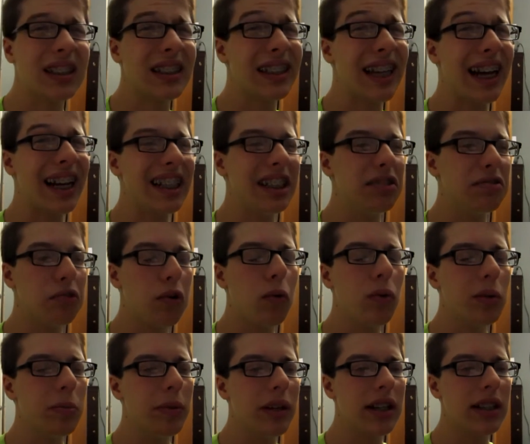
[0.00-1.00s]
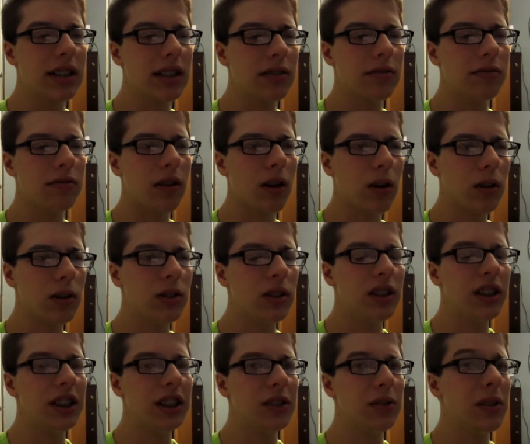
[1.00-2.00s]
kind of, only because of
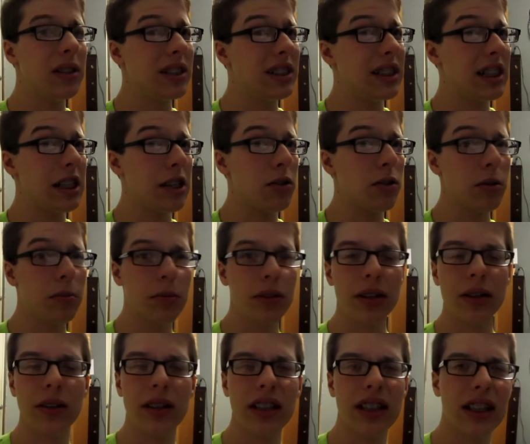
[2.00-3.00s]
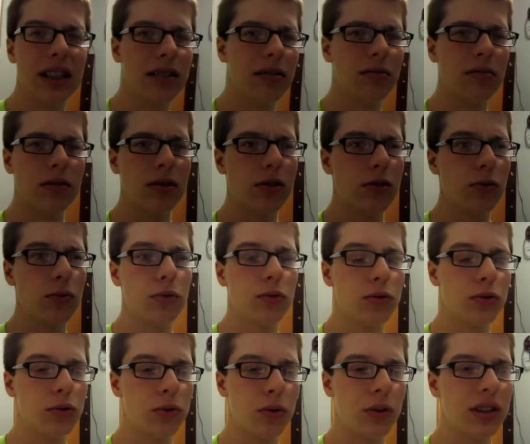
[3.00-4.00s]
R2-D2 and C-3PO. He liked the
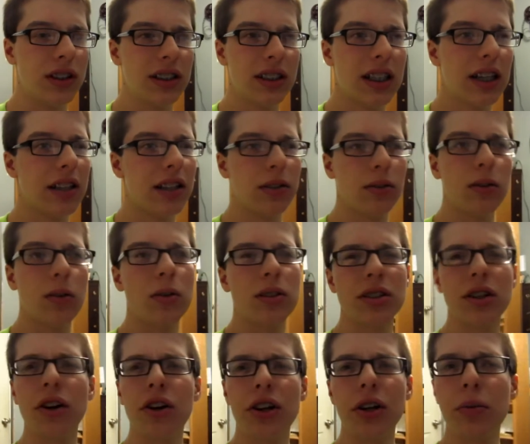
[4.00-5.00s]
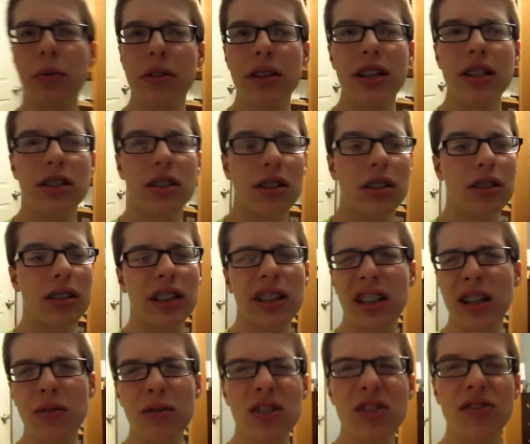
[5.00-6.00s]
droids and how they were always arguing with each other. I
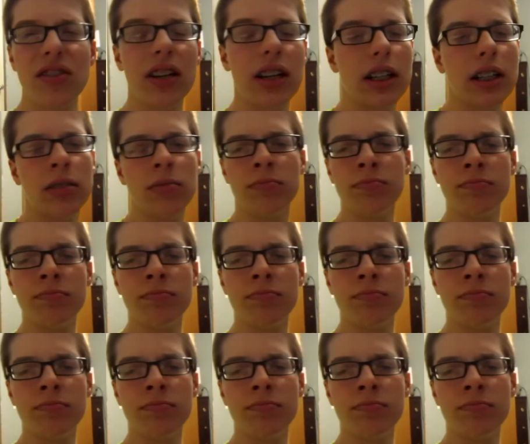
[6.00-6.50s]
thought it was funny.